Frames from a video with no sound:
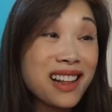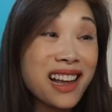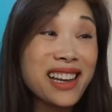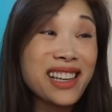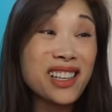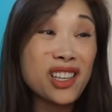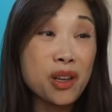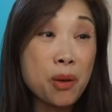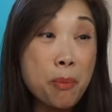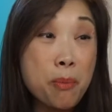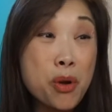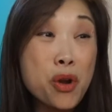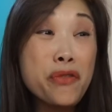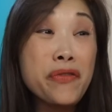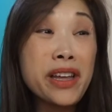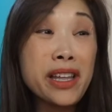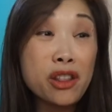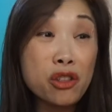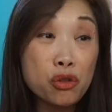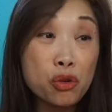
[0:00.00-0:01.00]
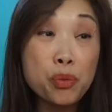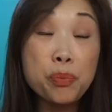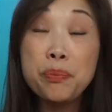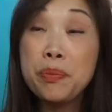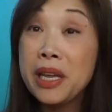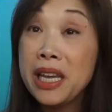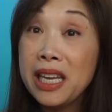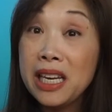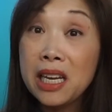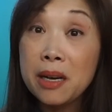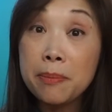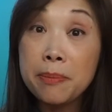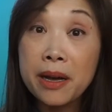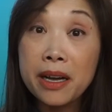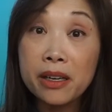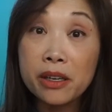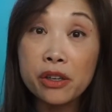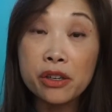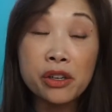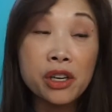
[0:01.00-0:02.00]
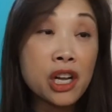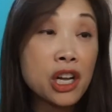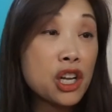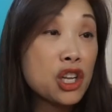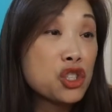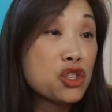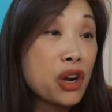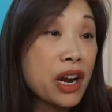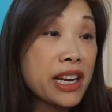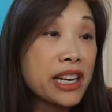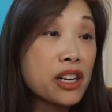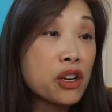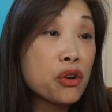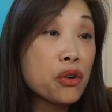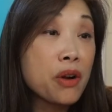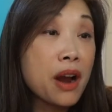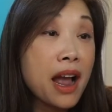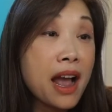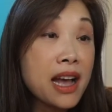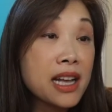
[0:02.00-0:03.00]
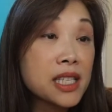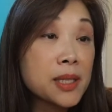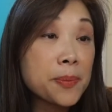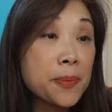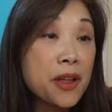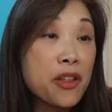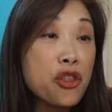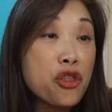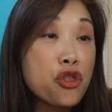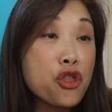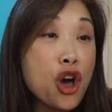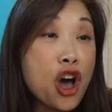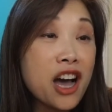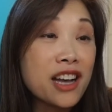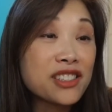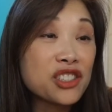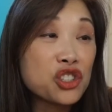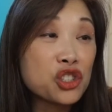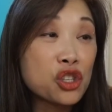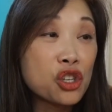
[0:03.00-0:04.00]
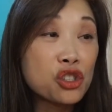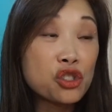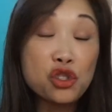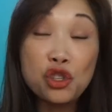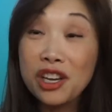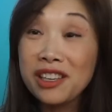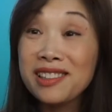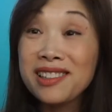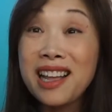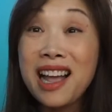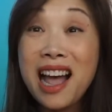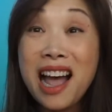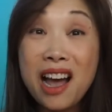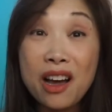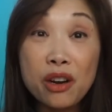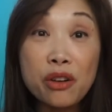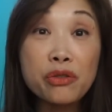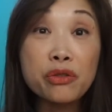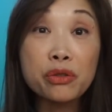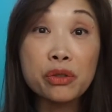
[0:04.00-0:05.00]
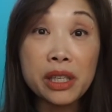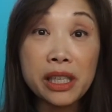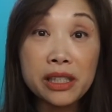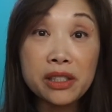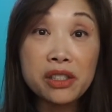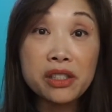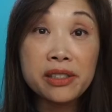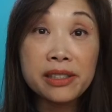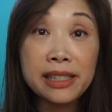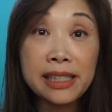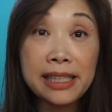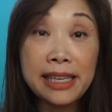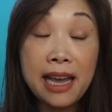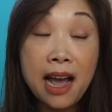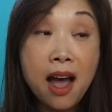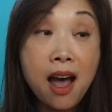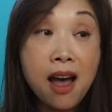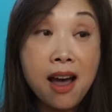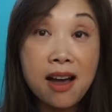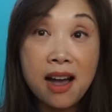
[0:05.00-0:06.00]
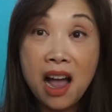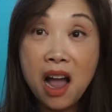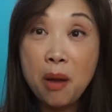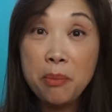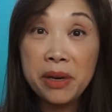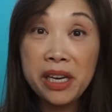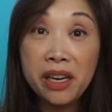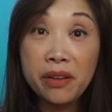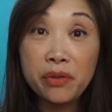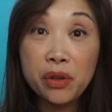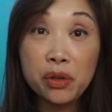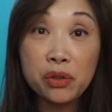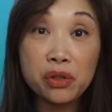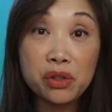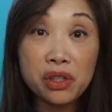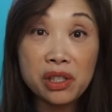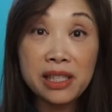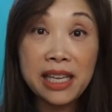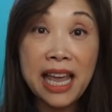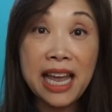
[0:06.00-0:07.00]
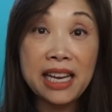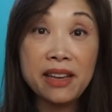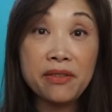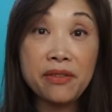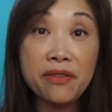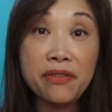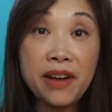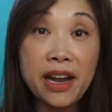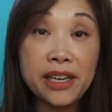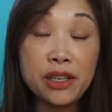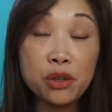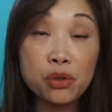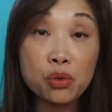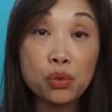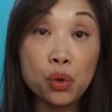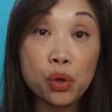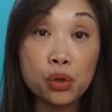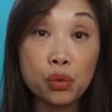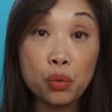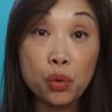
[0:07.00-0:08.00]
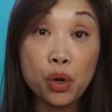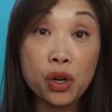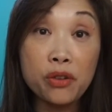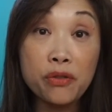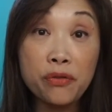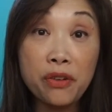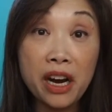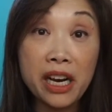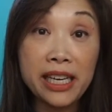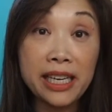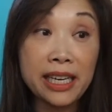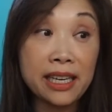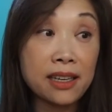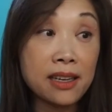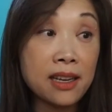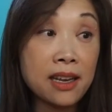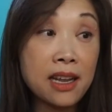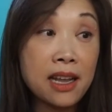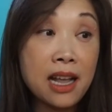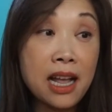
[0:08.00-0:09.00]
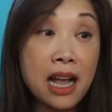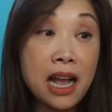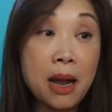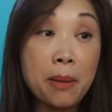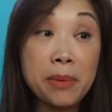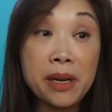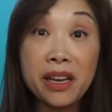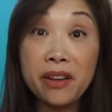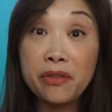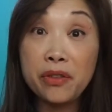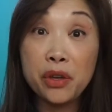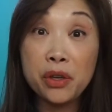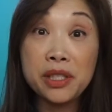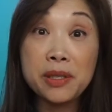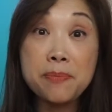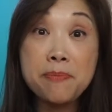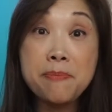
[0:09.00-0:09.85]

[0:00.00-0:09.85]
like moving through peanut butter, trying to grasp thoughts just out of reach. Yeah, how many of you just can't even find those words, word finding? How many of you is